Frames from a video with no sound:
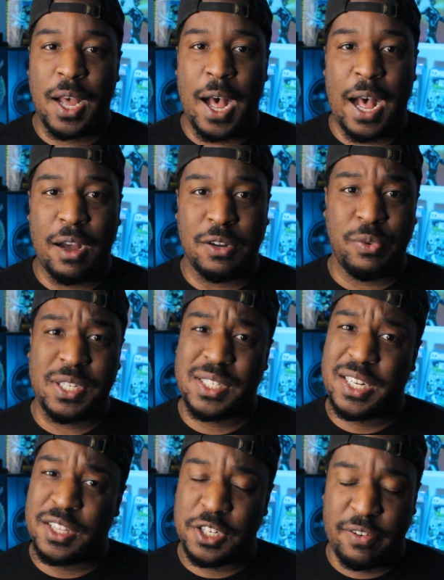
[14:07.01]
Uh, we
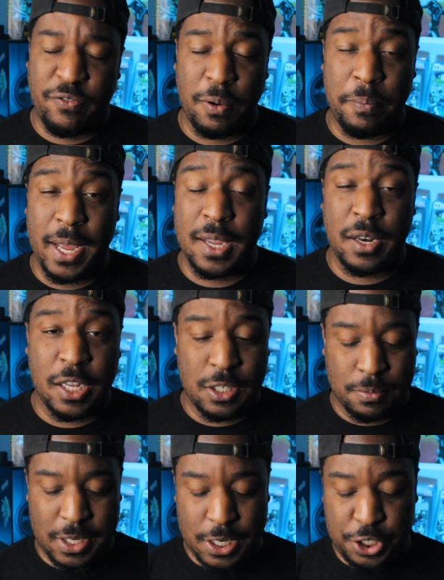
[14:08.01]
see the different
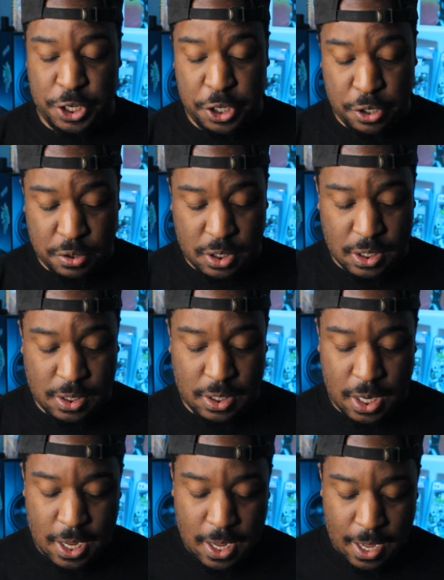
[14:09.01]
mechanisms that she
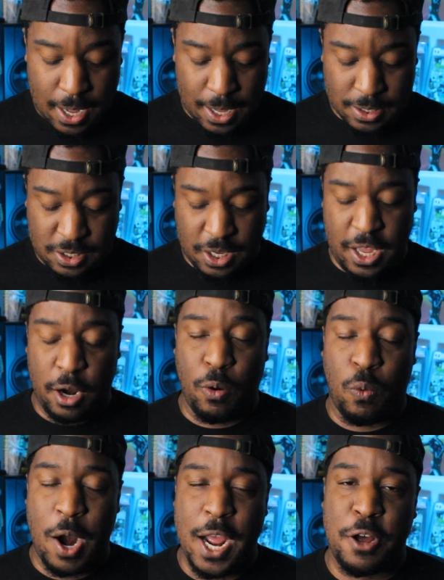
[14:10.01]
uses uh, to get
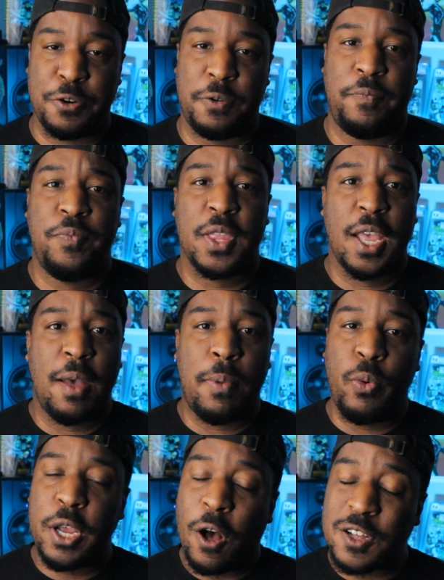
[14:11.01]
around,
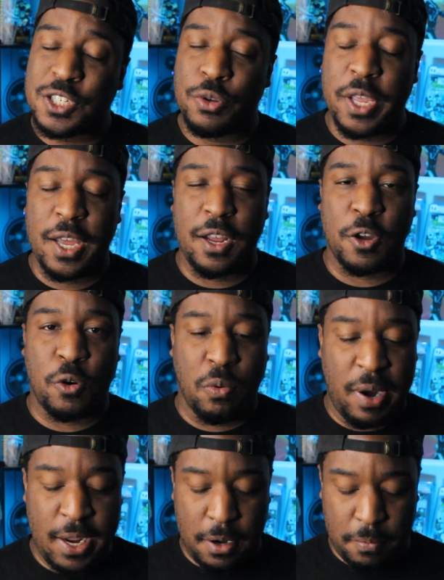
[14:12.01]
but we also get a
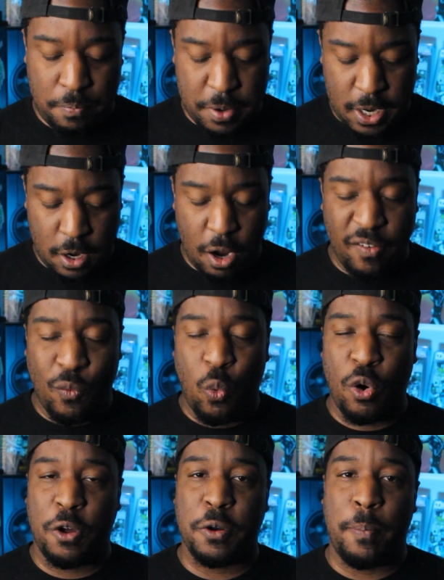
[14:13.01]
great bit of
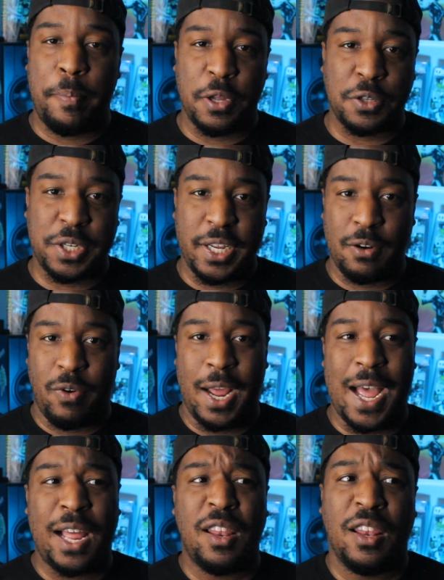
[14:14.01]
world building,
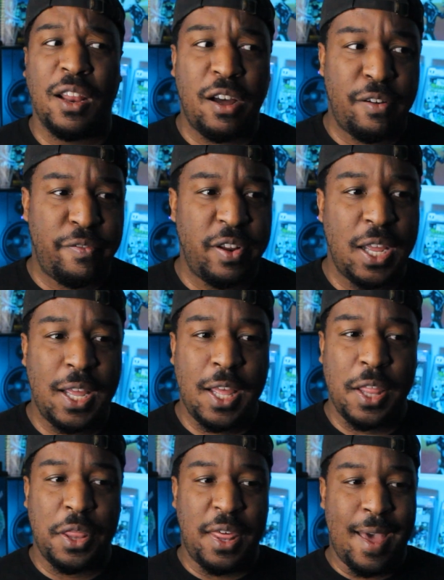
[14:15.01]
right? I love
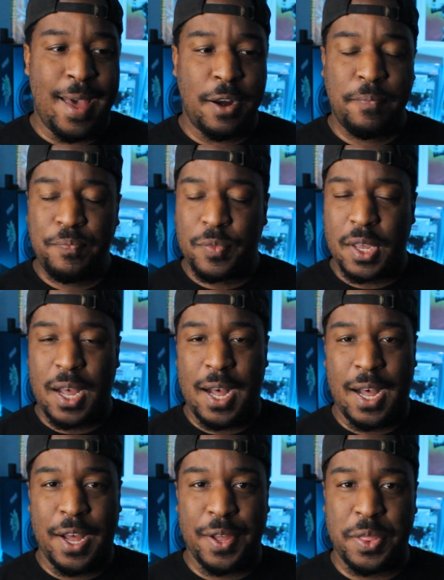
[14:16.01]
that
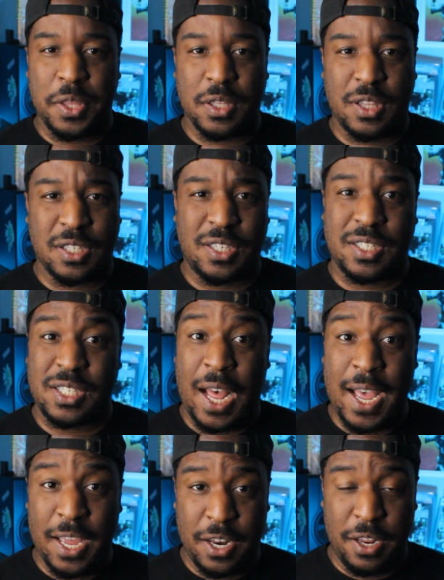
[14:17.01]
uh, the, the
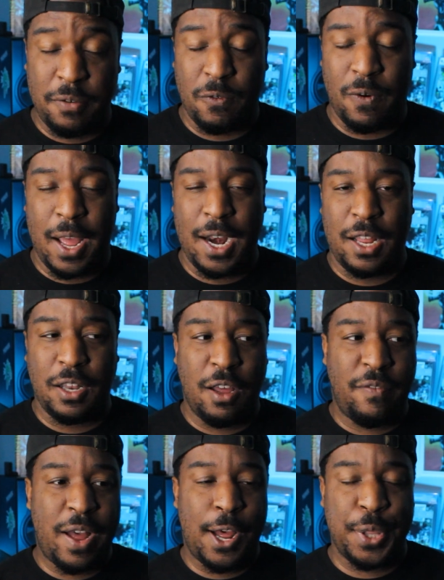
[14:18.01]
society, right? I
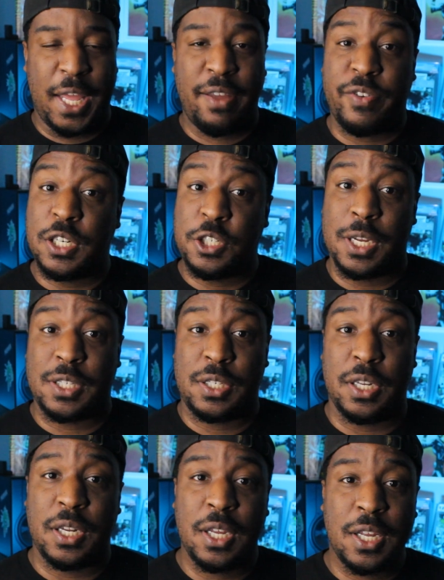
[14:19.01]
love how they've
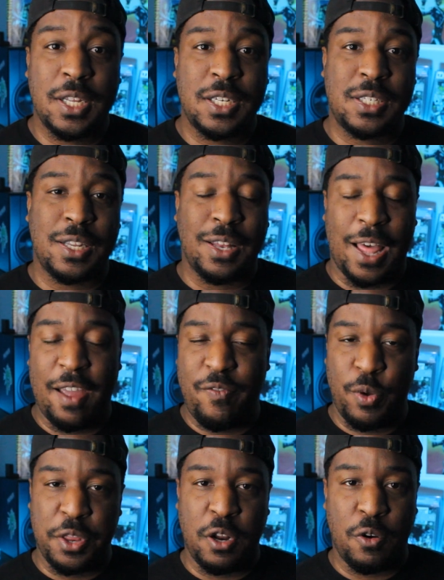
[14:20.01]
adjusted to
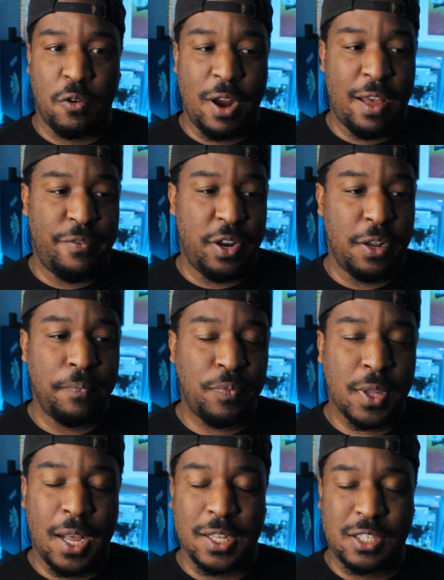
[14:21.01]
life with no gravity.
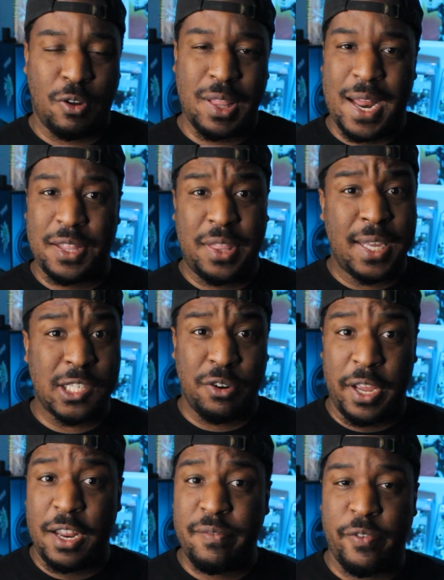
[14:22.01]
Uh, so a lot of things
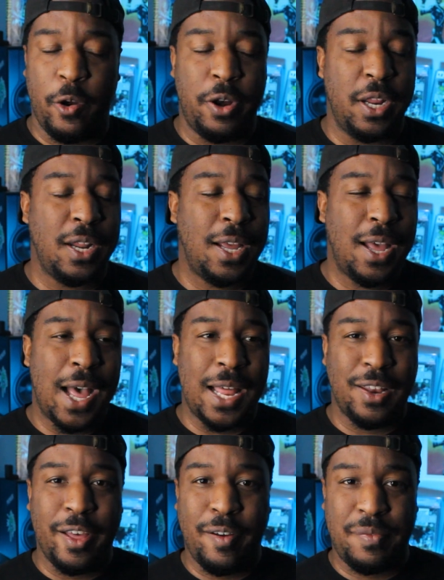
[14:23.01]
are inverted.
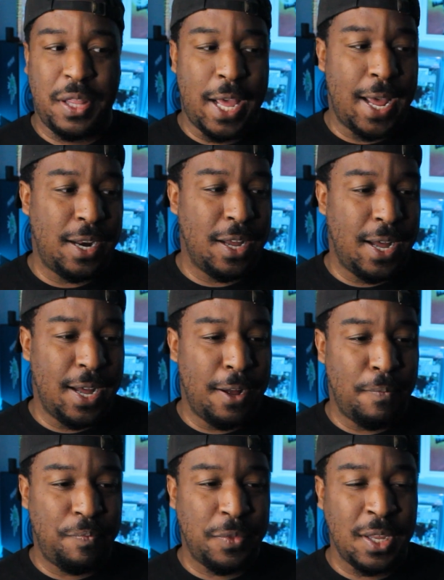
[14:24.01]
I love that
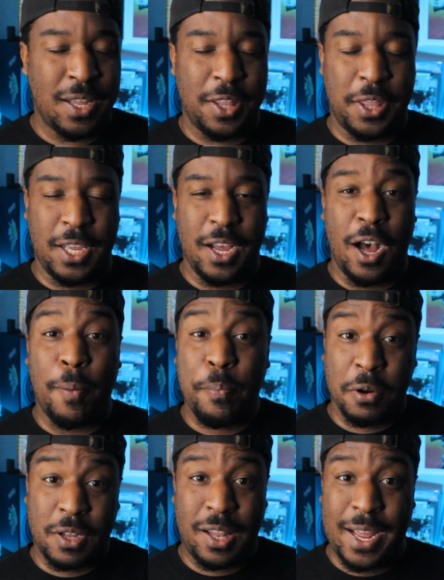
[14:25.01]
uh, the
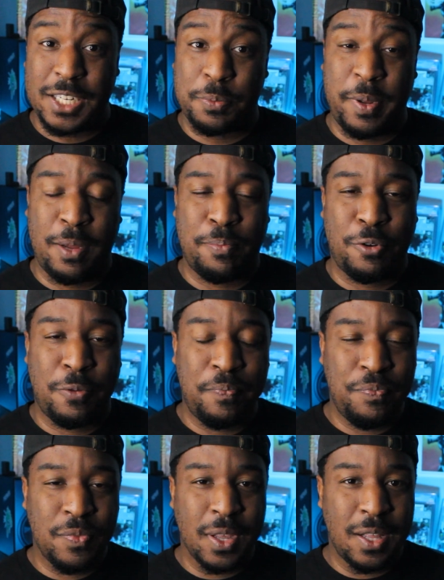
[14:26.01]
upper class people
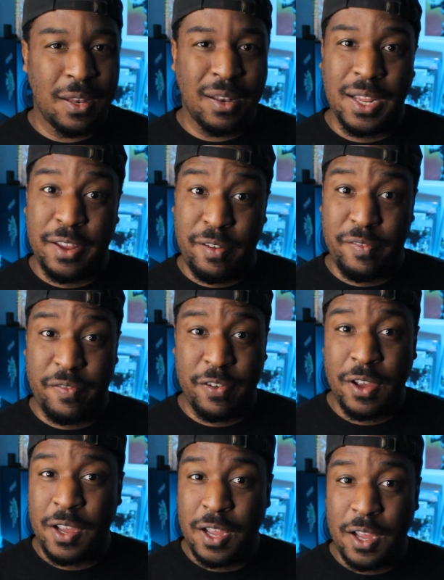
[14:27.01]
live
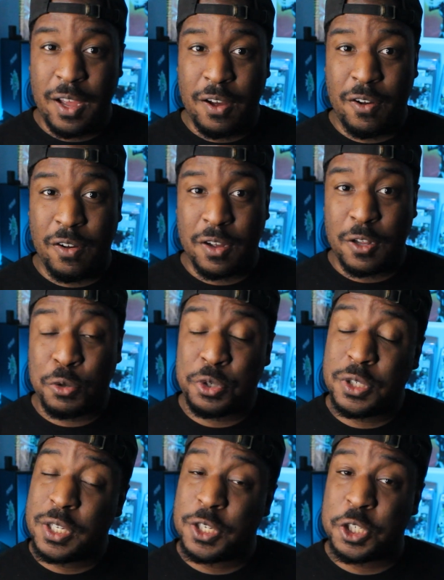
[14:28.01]

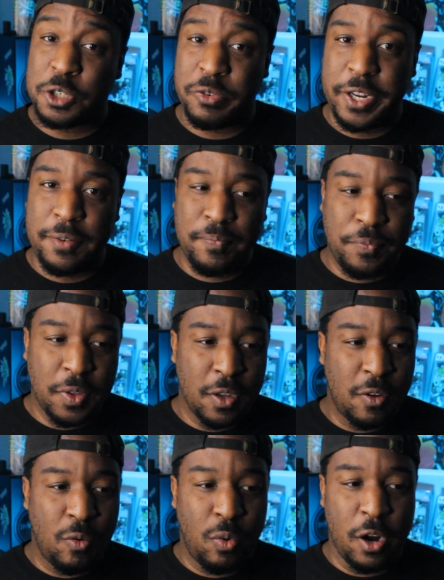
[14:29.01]
closer to the street,
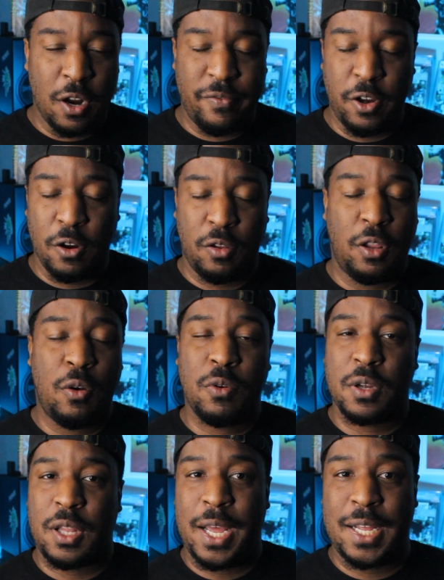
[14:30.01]
where if you're
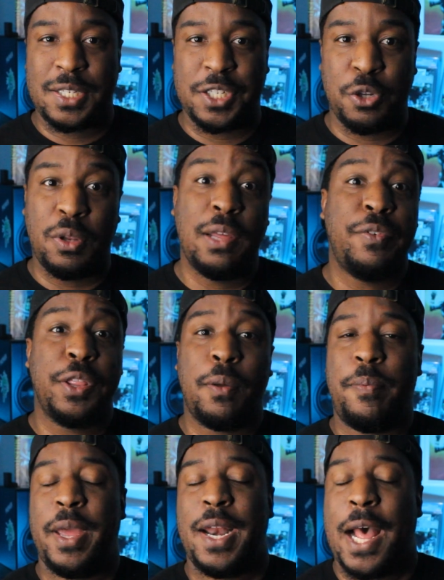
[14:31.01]
lower class, you live in
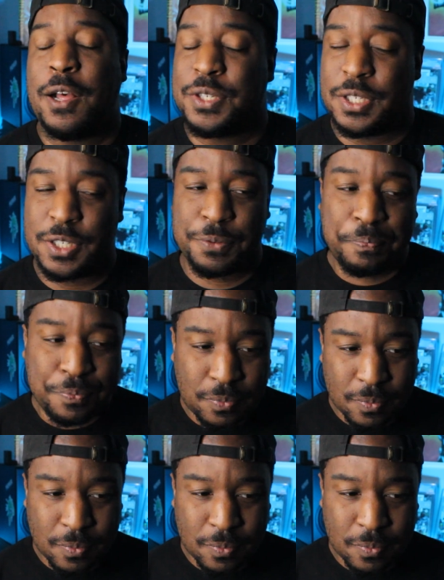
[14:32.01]
the penthouses.